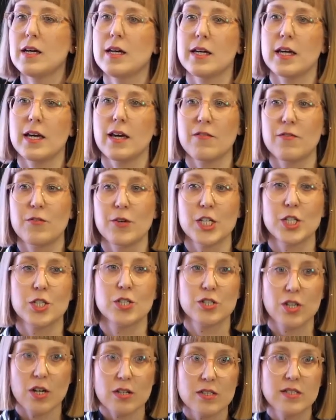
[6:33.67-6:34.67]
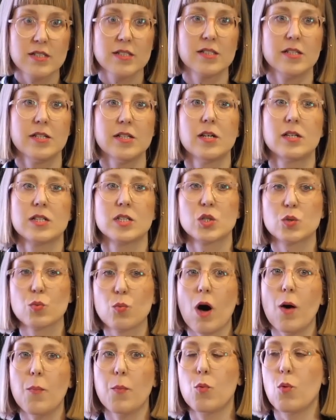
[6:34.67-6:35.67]
if we just
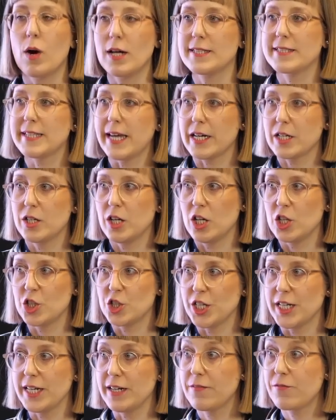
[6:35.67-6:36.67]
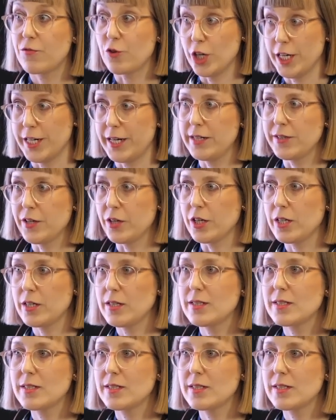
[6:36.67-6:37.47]
swap one technology for another,